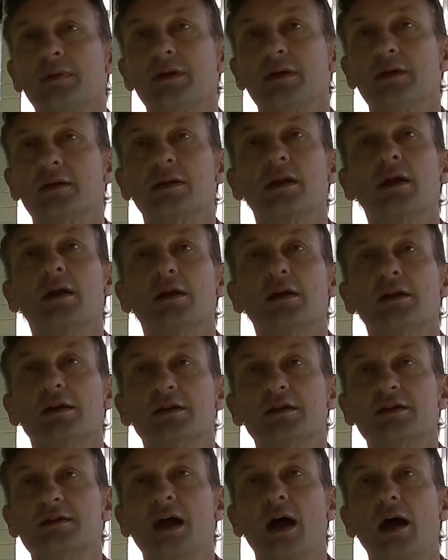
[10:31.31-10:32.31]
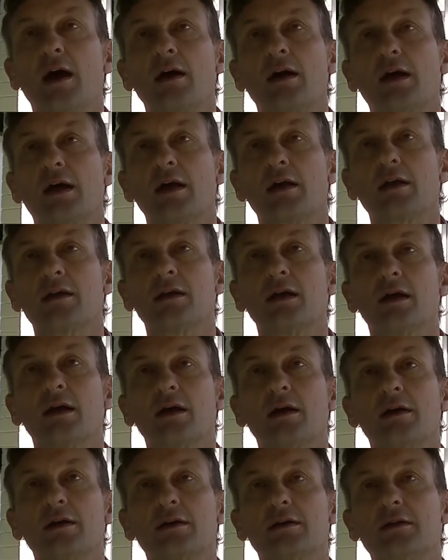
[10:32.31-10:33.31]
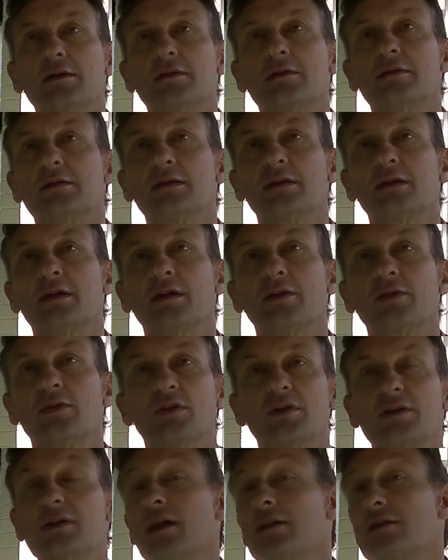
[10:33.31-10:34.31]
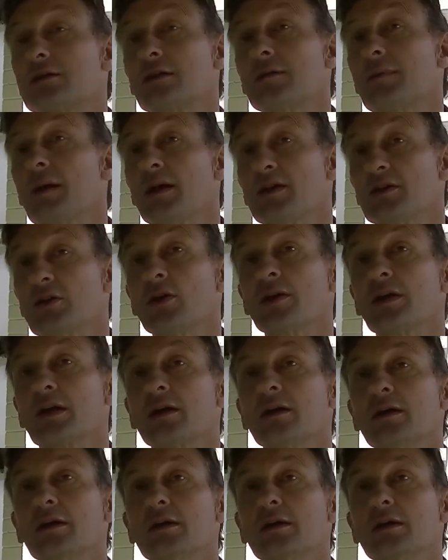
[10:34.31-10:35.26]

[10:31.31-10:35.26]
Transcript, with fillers: He's he's young and uh, he's enthusiastic about yachting.